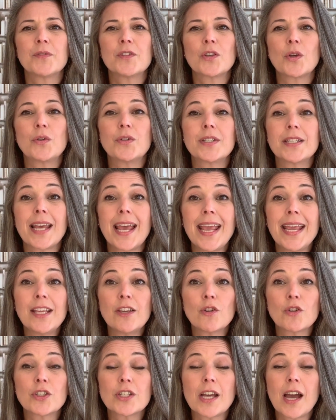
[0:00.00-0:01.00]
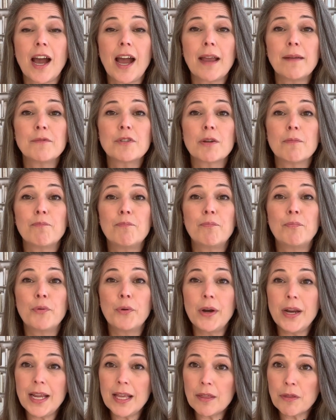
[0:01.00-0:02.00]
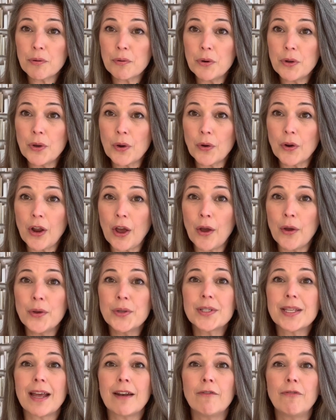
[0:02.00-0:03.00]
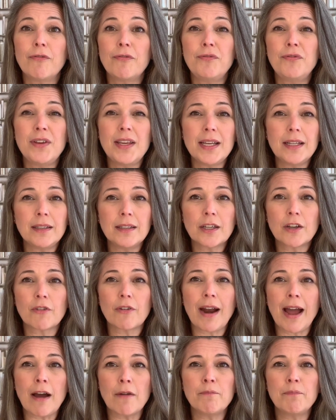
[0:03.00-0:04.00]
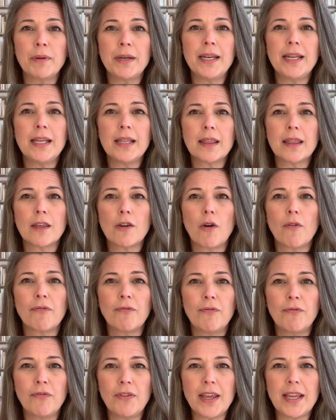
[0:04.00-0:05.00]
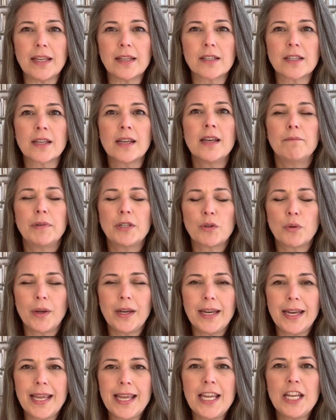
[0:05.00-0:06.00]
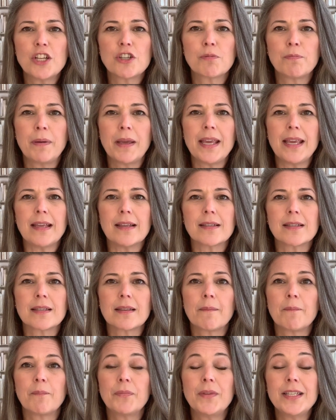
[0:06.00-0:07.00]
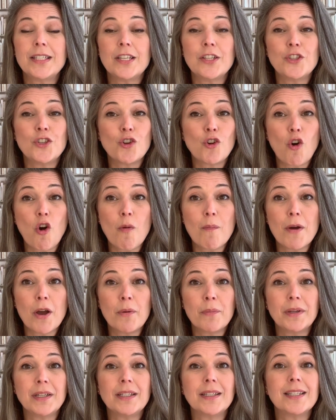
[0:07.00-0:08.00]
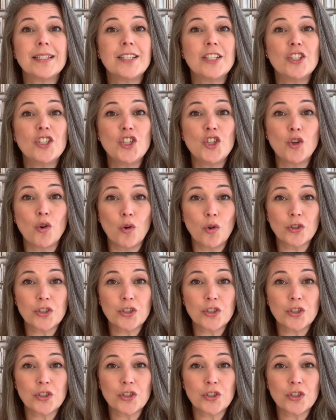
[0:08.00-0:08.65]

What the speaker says: So take your time to breathe through your nose and feel the ground beneath your feet between each piece. This is your moment, this is your